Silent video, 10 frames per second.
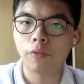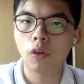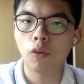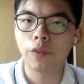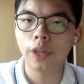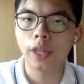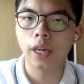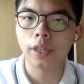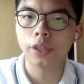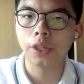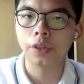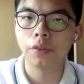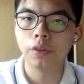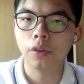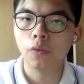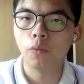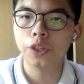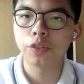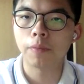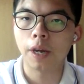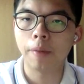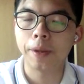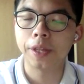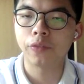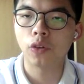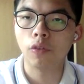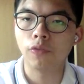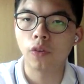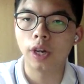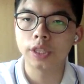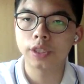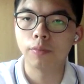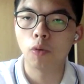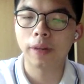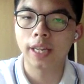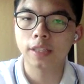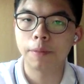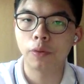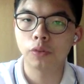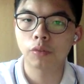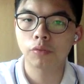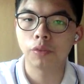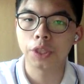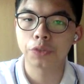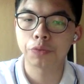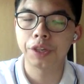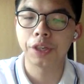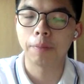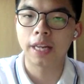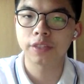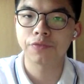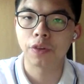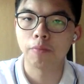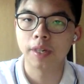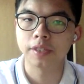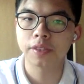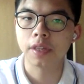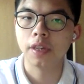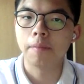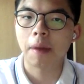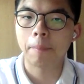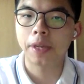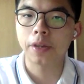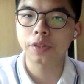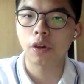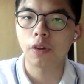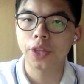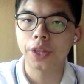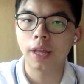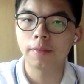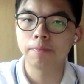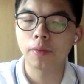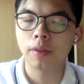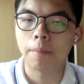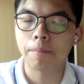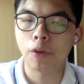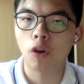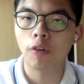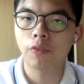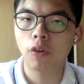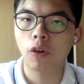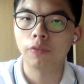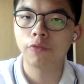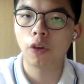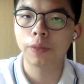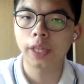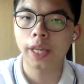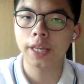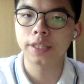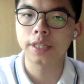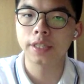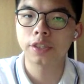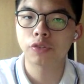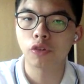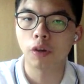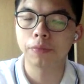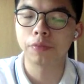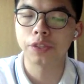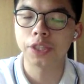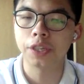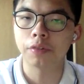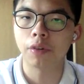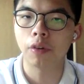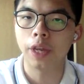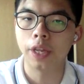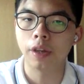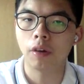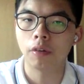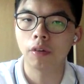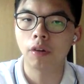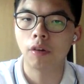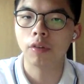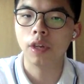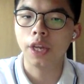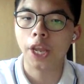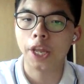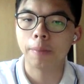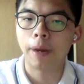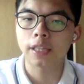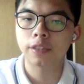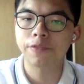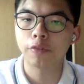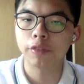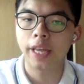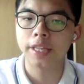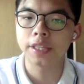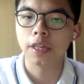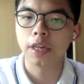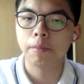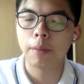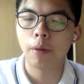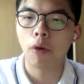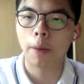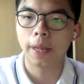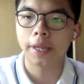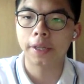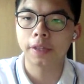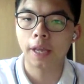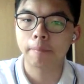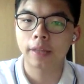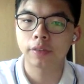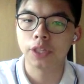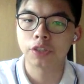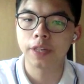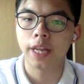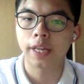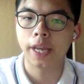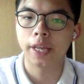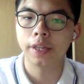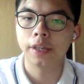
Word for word: of COVID 19, which might be difficult for us to mobilize people to the street in the past few months. But because of the num- number of confirmed cases dropped to zero in Hong Kong in the past few days, people are planning to take back to the street again